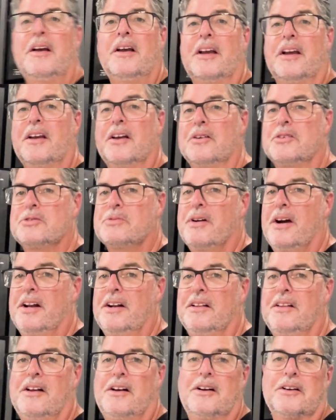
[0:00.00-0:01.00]
It goes right
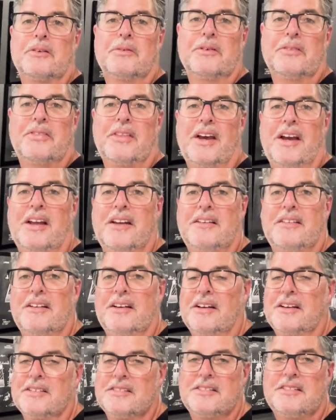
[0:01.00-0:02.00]
along with that
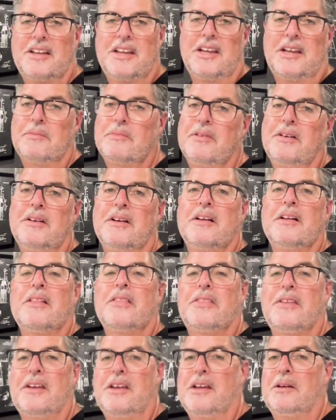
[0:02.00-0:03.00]

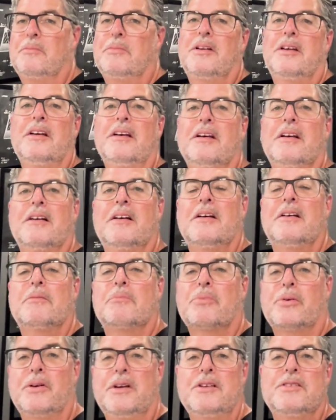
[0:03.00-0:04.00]
STEAM-themed
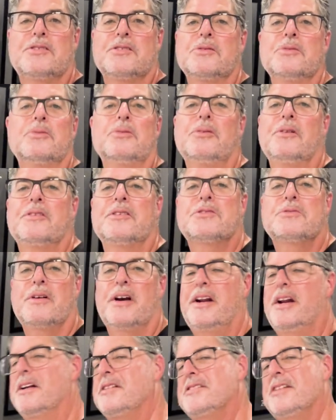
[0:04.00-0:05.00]
preschool that's
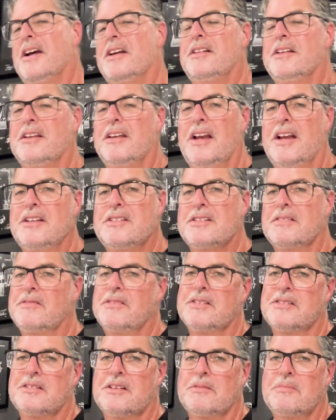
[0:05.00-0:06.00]
right outside the gates of
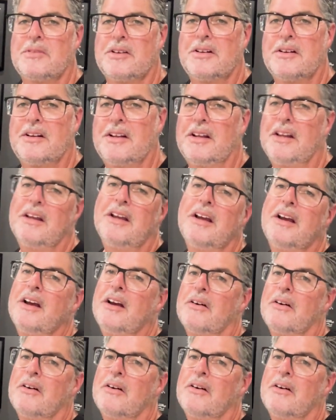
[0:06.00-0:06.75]
this community,